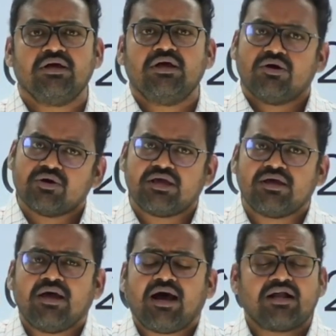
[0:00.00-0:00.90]
Okay,
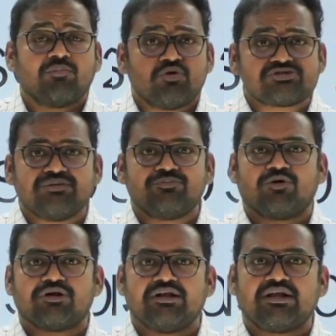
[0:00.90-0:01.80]
and the most
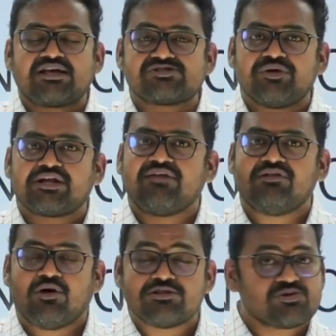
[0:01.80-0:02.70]
important aspect, I will
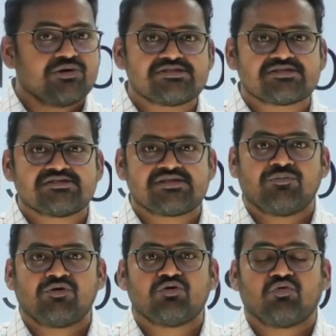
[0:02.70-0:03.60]
also discuss
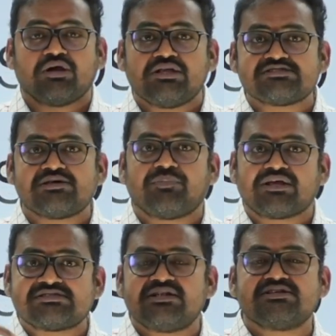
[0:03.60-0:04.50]
about what is the
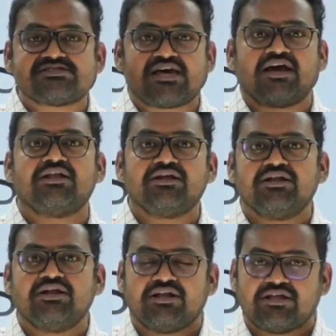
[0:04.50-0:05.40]
present salary
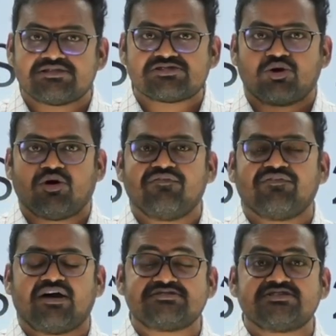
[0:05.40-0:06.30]
details of
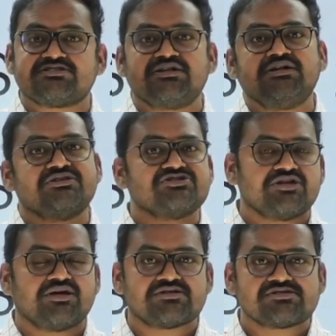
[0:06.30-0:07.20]
assistant
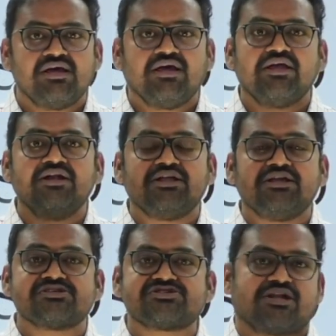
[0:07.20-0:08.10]
engineers in
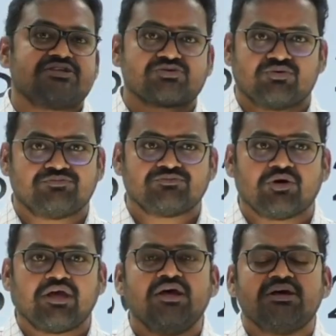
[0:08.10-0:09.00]
TS Transco.
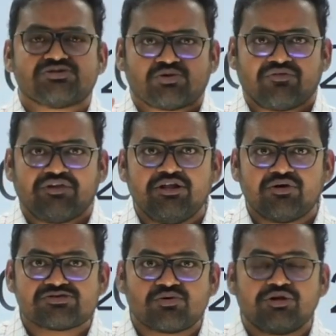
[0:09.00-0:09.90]
Okay, so the video
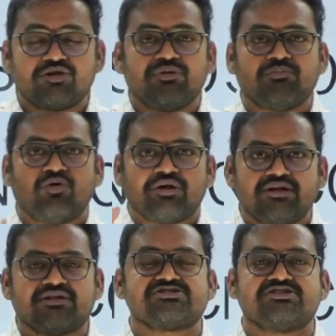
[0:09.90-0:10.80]
is going to be more
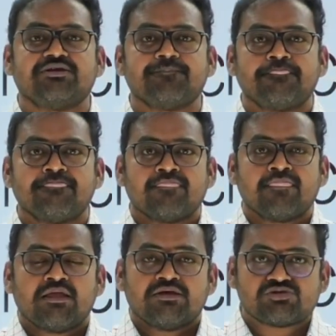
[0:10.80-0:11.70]
interesting.
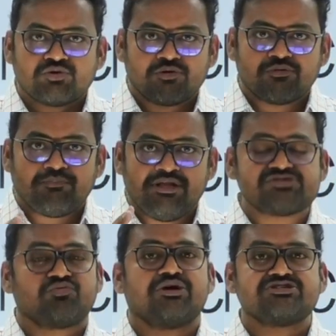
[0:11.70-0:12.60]
So please
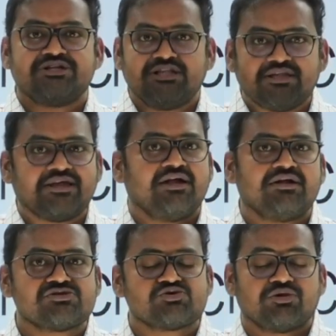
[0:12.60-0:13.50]
watch till the end
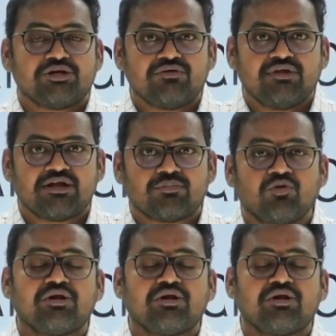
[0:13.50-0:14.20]
so that you will get more